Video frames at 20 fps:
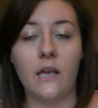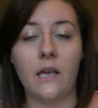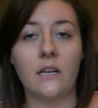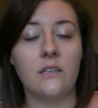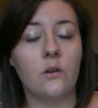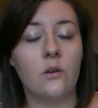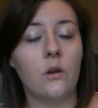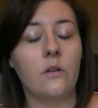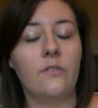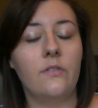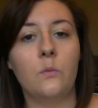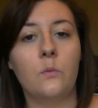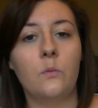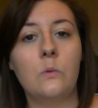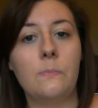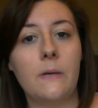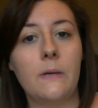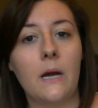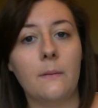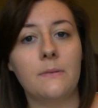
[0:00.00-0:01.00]
I don't know if it will
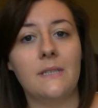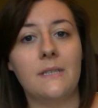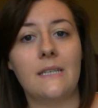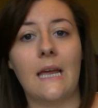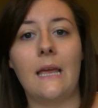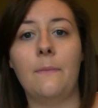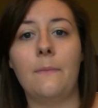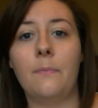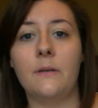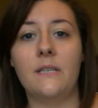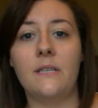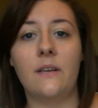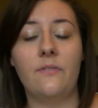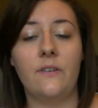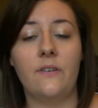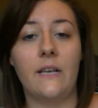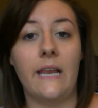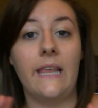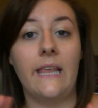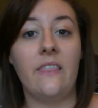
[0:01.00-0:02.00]
be up today, but
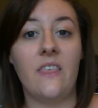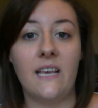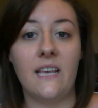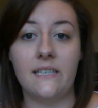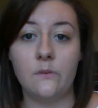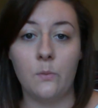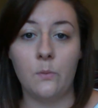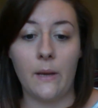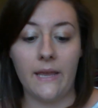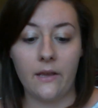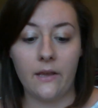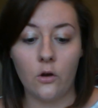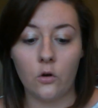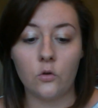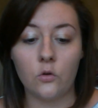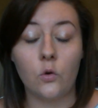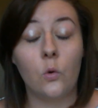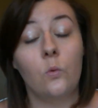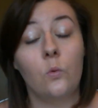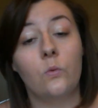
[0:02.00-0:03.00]
definitely this week,
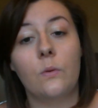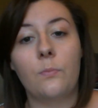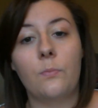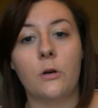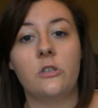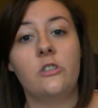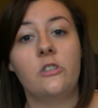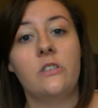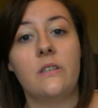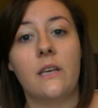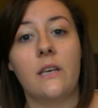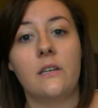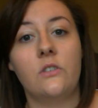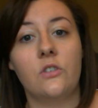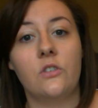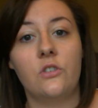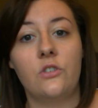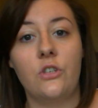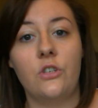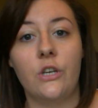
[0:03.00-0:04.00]
on all the brushes that I
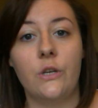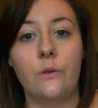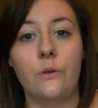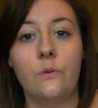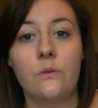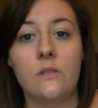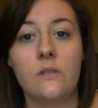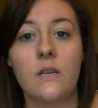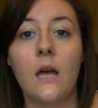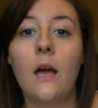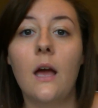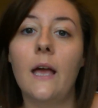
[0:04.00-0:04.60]
just used,